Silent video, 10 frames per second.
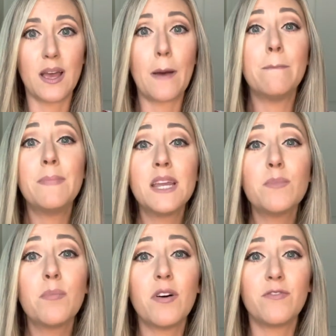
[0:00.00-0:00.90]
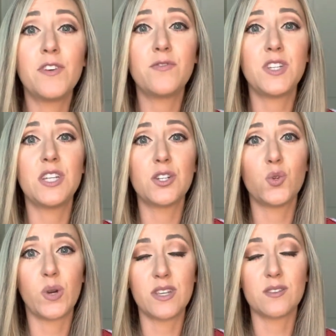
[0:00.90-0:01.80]
a minimum of 15 to
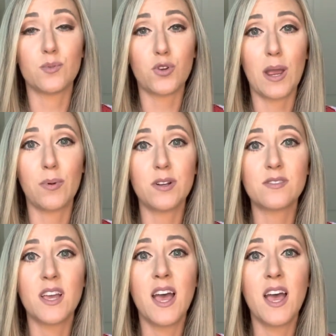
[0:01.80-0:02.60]
20 subscribers.